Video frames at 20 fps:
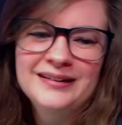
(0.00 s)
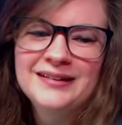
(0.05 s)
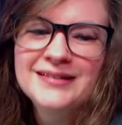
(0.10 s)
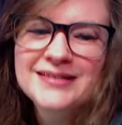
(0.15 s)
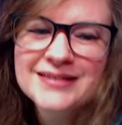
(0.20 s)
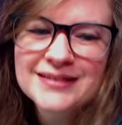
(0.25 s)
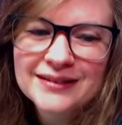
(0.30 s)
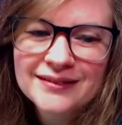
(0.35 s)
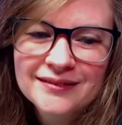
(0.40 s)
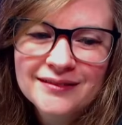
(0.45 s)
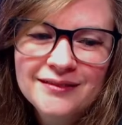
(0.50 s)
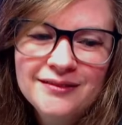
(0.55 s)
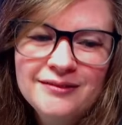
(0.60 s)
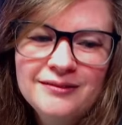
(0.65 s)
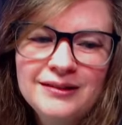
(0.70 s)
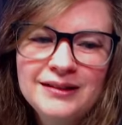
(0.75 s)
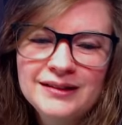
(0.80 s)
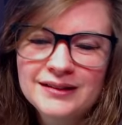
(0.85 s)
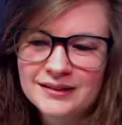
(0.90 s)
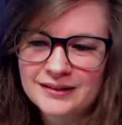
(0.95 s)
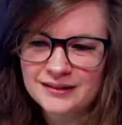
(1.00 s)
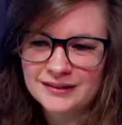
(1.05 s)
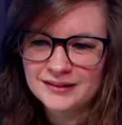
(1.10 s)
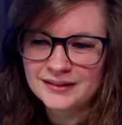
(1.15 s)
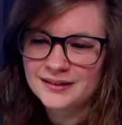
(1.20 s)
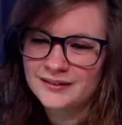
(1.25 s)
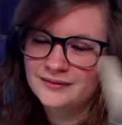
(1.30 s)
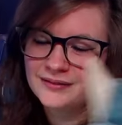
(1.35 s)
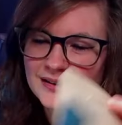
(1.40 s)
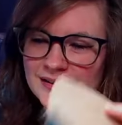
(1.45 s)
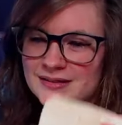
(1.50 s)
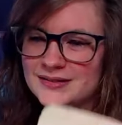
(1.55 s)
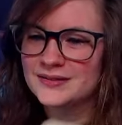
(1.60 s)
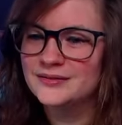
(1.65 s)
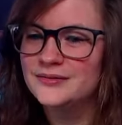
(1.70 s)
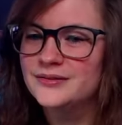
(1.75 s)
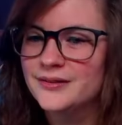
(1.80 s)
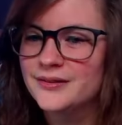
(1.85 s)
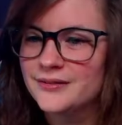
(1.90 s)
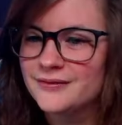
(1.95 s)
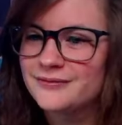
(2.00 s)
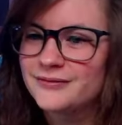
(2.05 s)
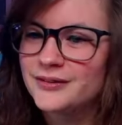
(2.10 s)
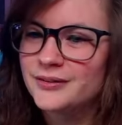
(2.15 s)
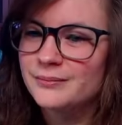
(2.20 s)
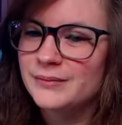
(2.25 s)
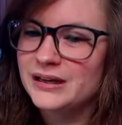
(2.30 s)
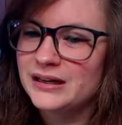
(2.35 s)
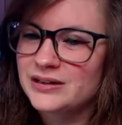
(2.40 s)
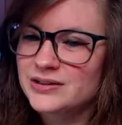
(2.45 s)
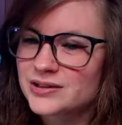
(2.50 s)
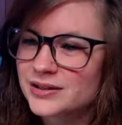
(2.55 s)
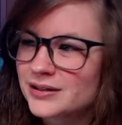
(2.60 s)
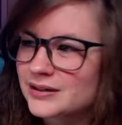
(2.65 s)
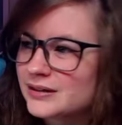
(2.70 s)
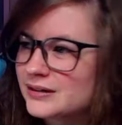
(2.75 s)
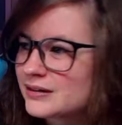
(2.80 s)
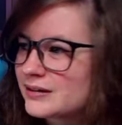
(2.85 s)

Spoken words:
So, you guys don't know the full miniature.